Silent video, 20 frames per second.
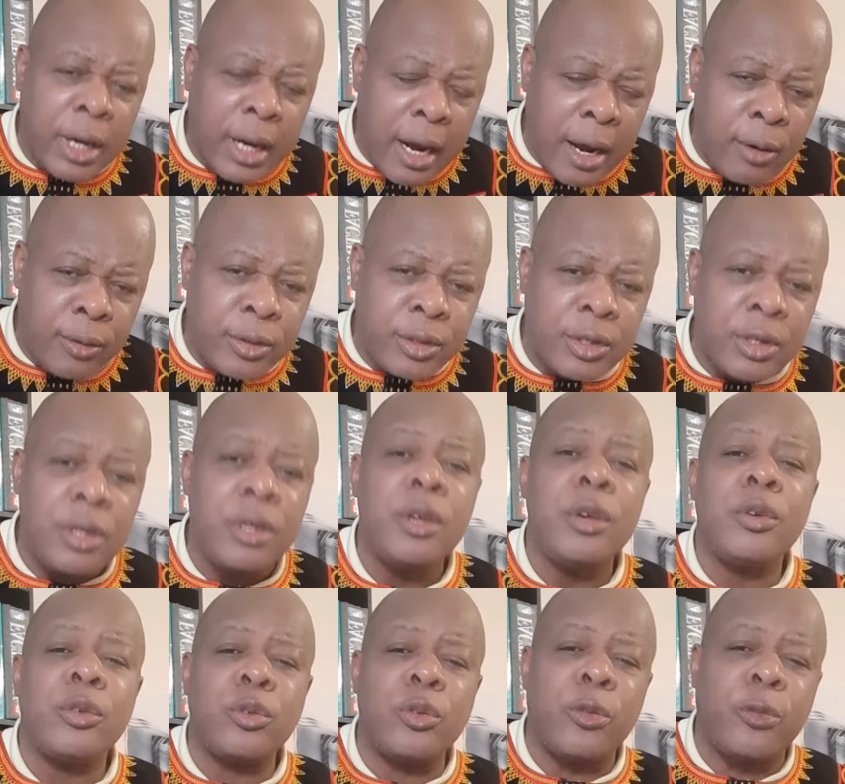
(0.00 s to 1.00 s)
country
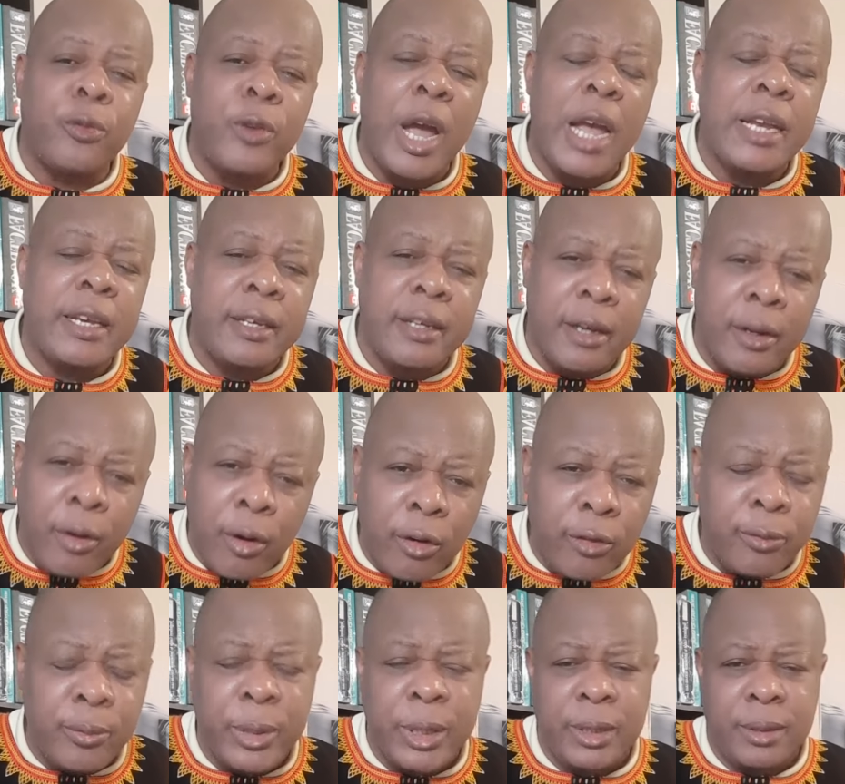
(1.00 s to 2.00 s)
to fight the
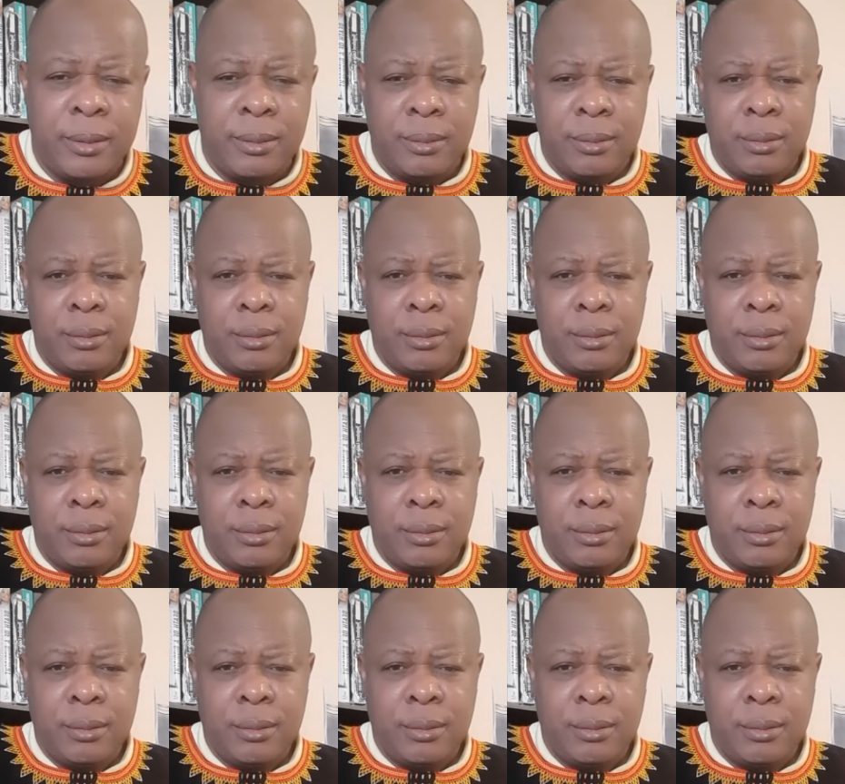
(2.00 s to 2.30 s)
government.